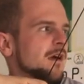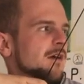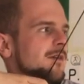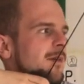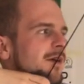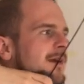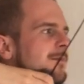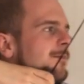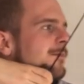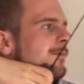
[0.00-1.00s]
of the body.
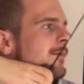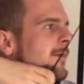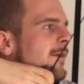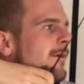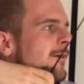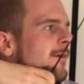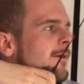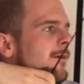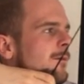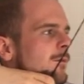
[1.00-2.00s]

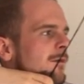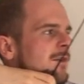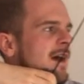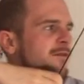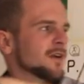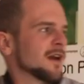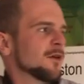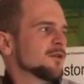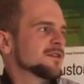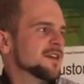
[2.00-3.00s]
We've never
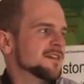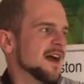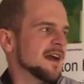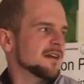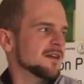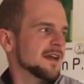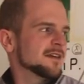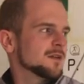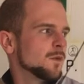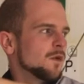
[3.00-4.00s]
closed this angle
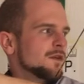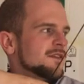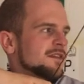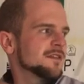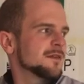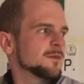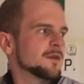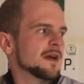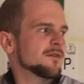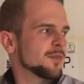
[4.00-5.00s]
in towards us. We're
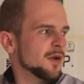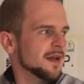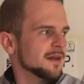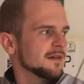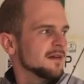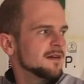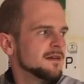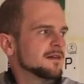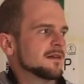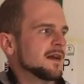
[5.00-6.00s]
never pulling
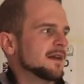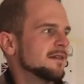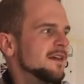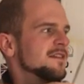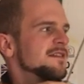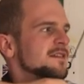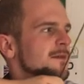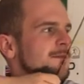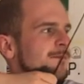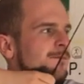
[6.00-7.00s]
like this.
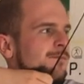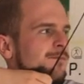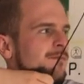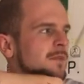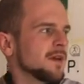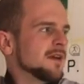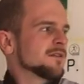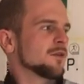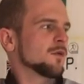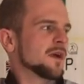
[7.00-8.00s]

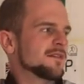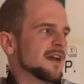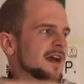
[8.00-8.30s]
It's always